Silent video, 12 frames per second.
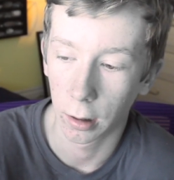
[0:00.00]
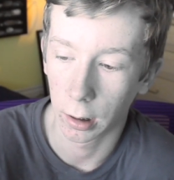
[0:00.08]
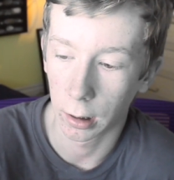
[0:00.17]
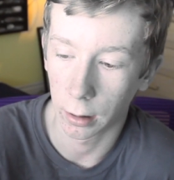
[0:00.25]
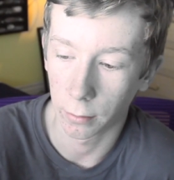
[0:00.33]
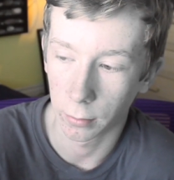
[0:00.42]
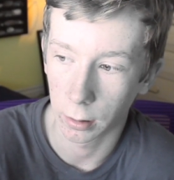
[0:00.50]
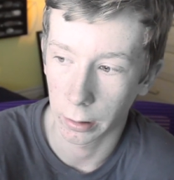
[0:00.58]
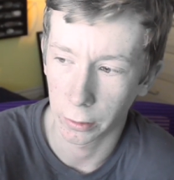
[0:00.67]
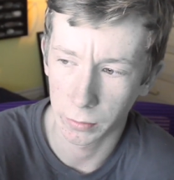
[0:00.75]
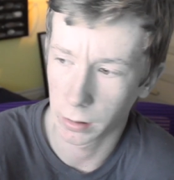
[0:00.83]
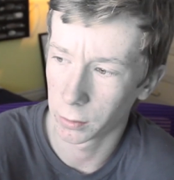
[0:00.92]

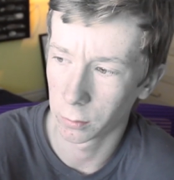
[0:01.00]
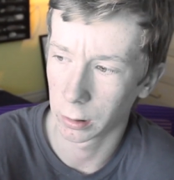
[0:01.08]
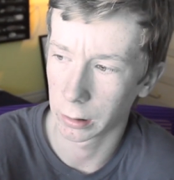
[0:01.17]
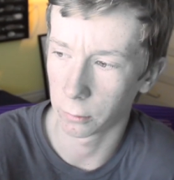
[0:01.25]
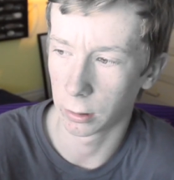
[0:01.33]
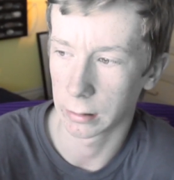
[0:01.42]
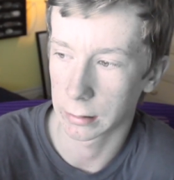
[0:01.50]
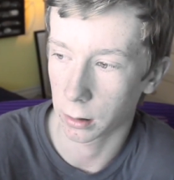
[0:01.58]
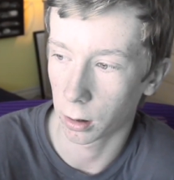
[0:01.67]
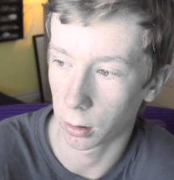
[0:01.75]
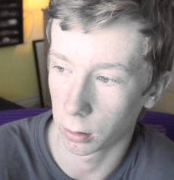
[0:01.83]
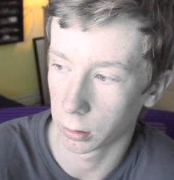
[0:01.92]
I don't remember what it's
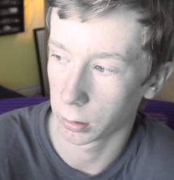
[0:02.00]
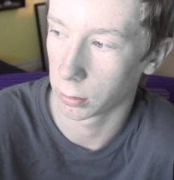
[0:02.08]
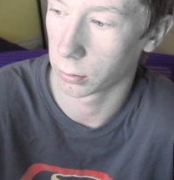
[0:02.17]
called,